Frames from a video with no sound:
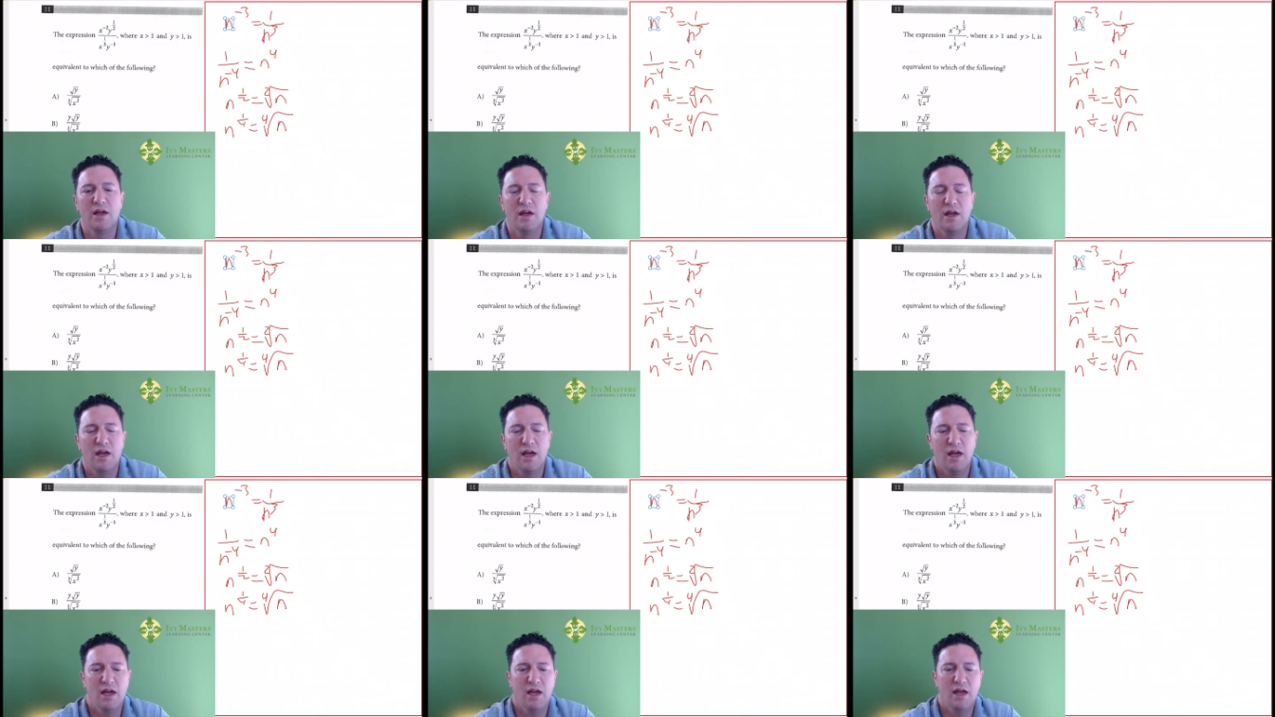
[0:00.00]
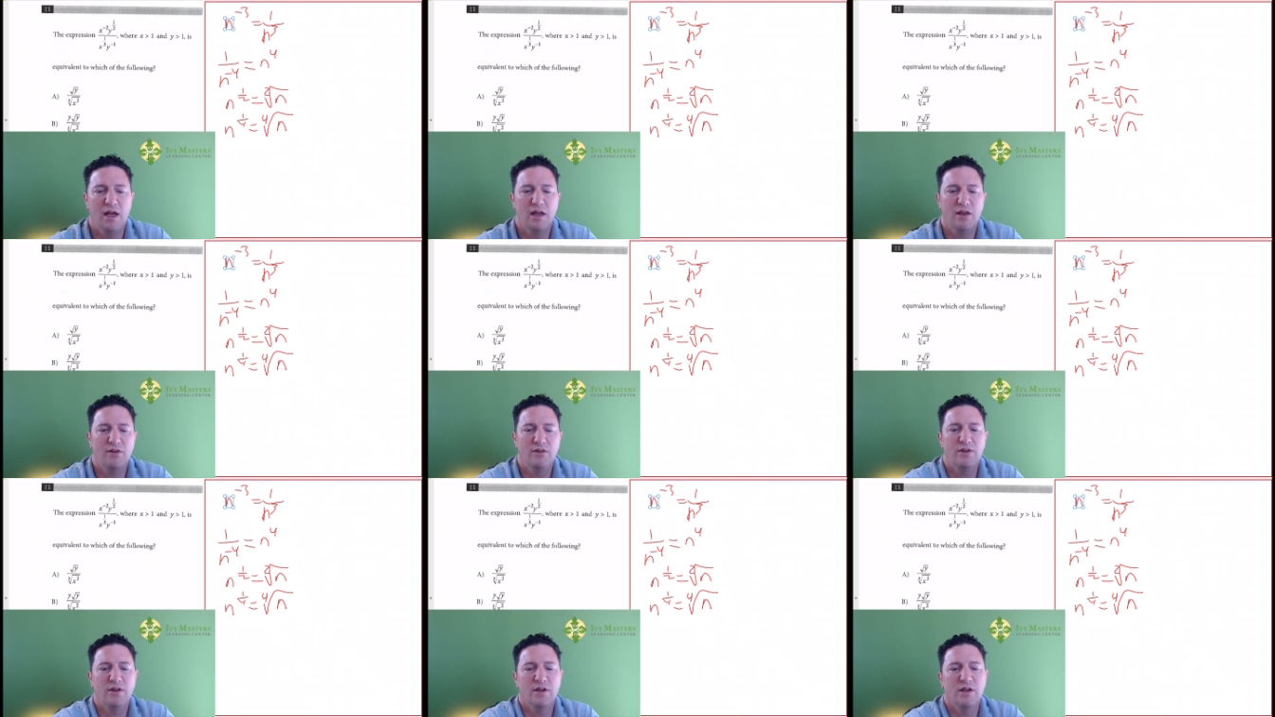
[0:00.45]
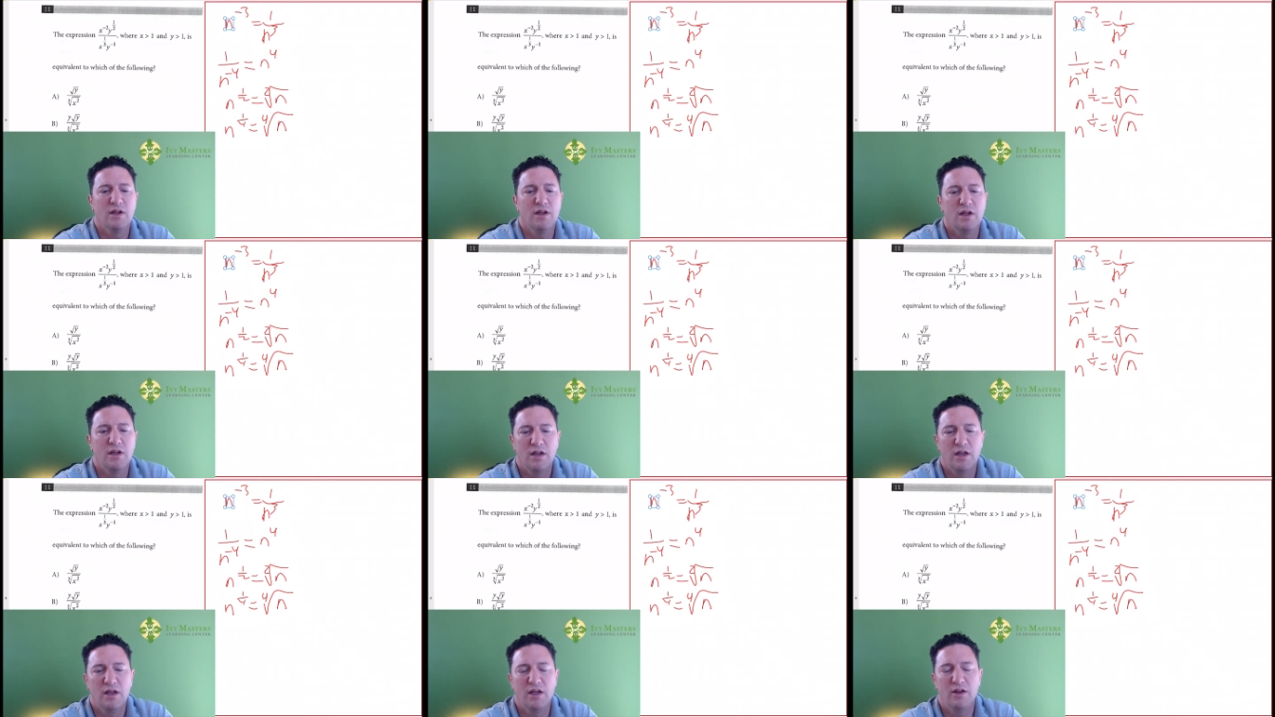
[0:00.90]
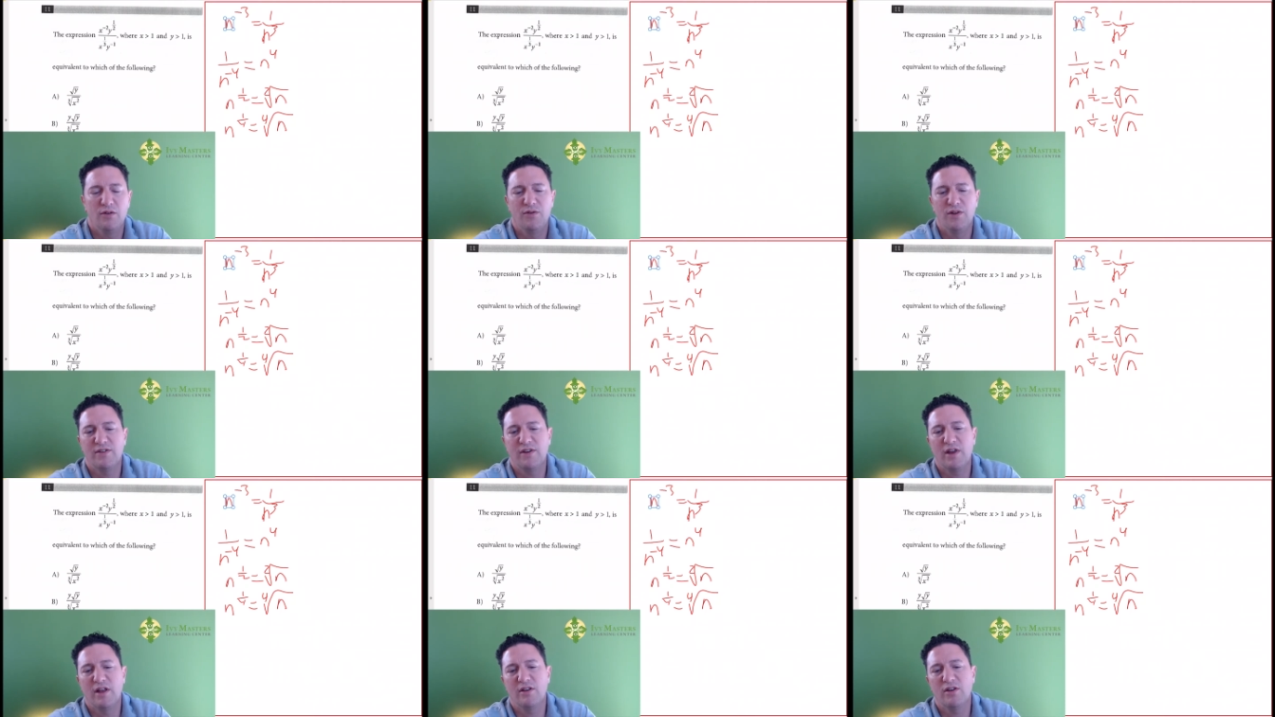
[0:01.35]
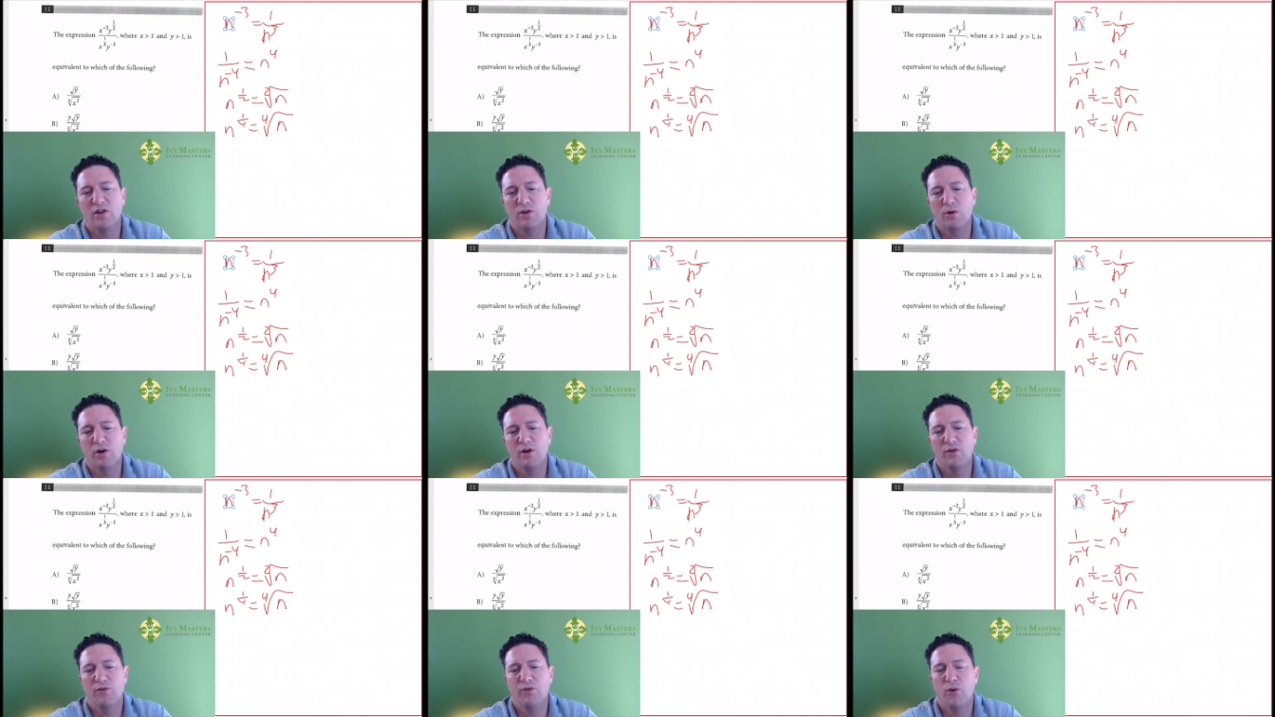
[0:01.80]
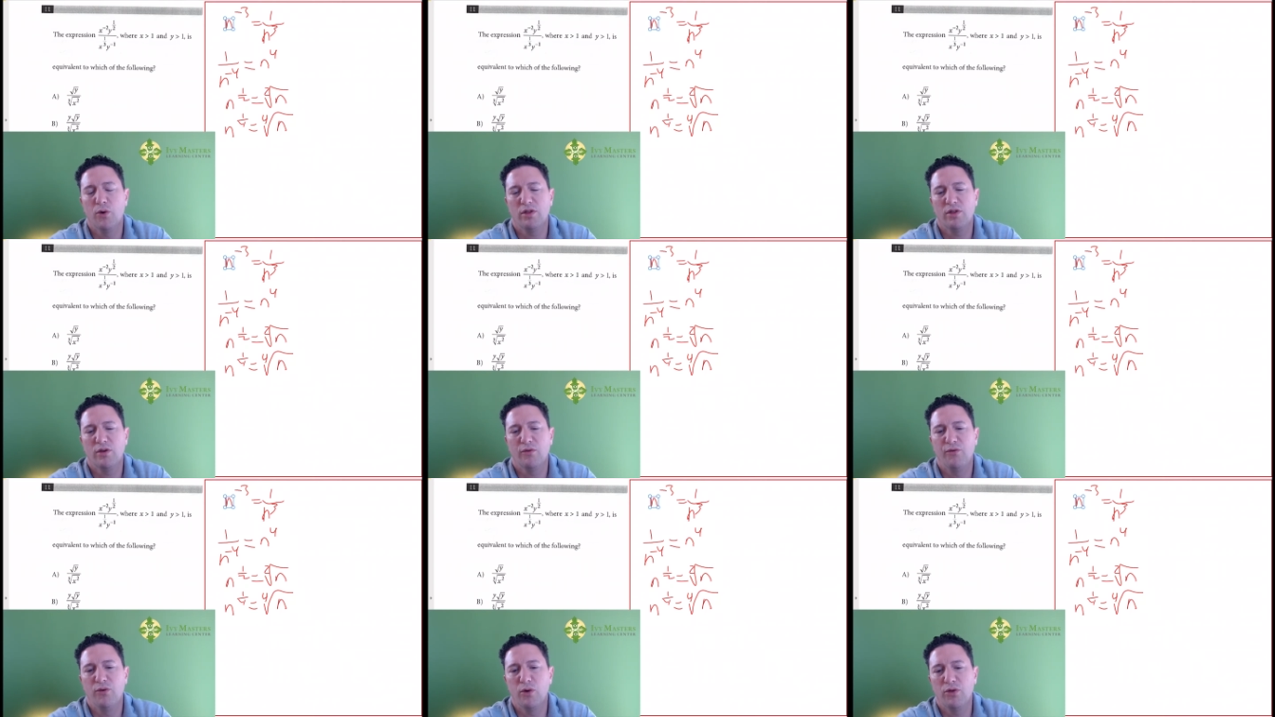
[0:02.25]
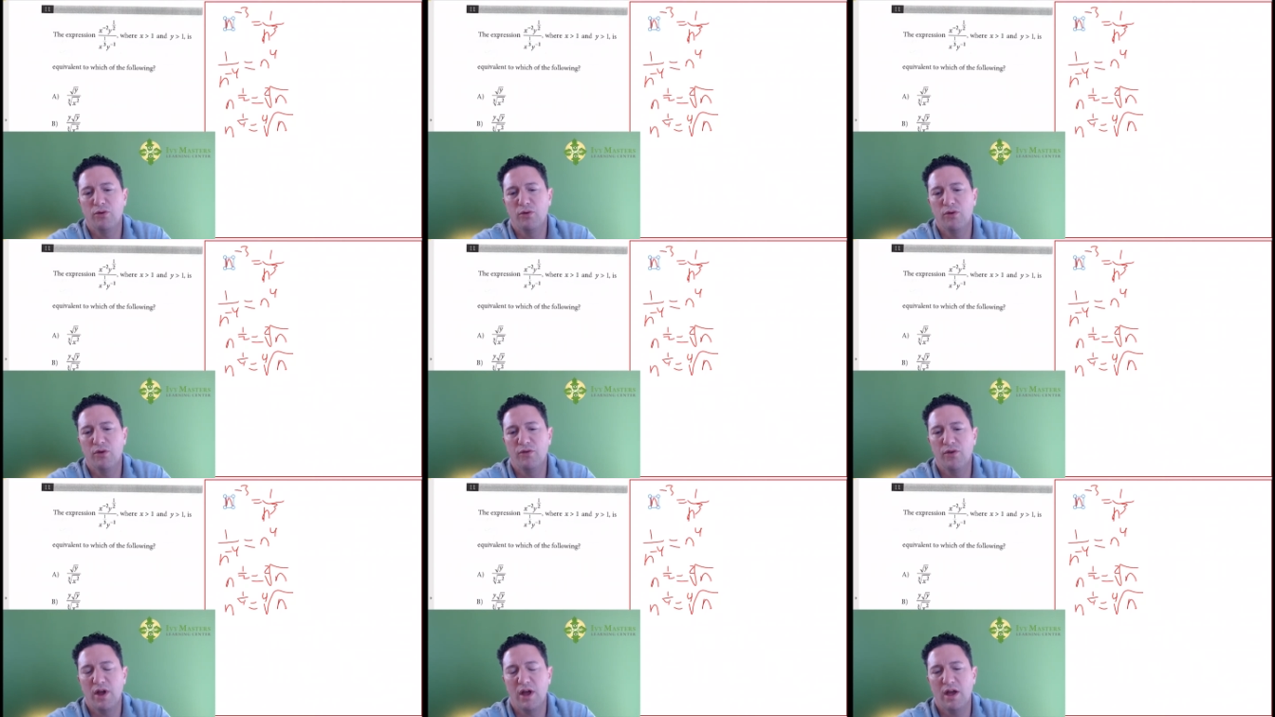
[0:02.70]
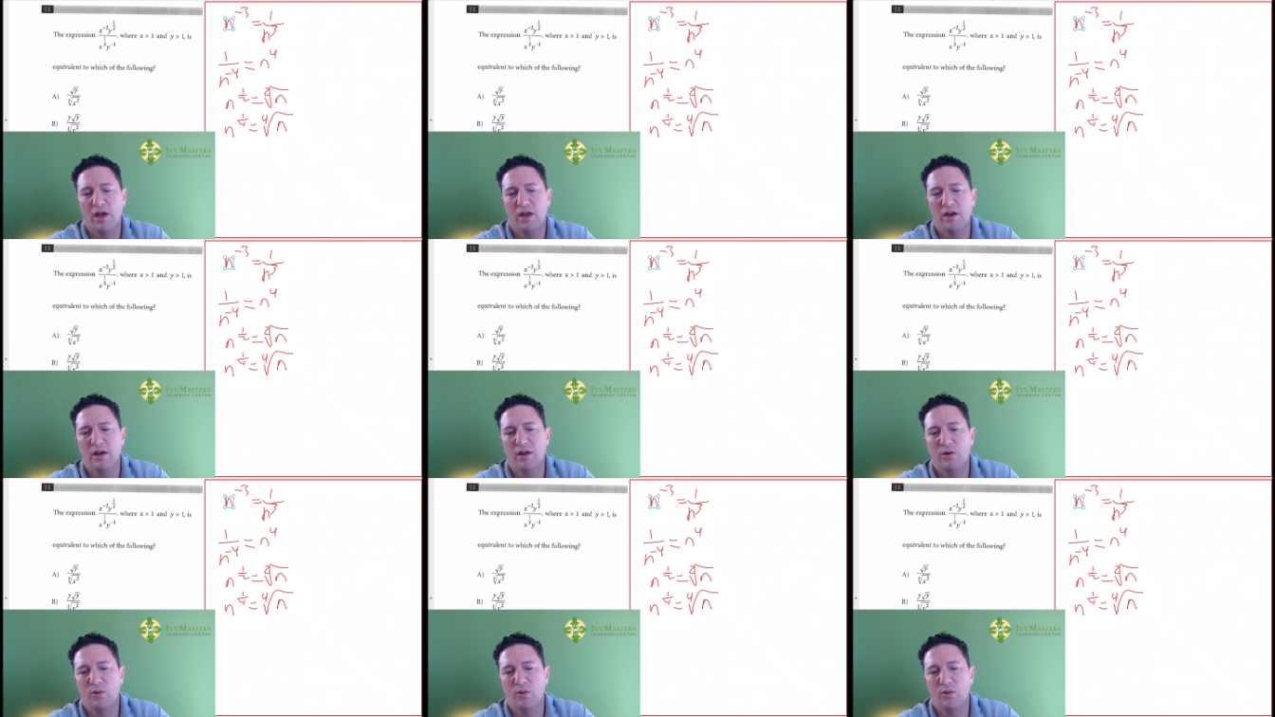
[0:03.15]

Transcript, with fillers: and if it's n to the one fourth, the fourth root of n,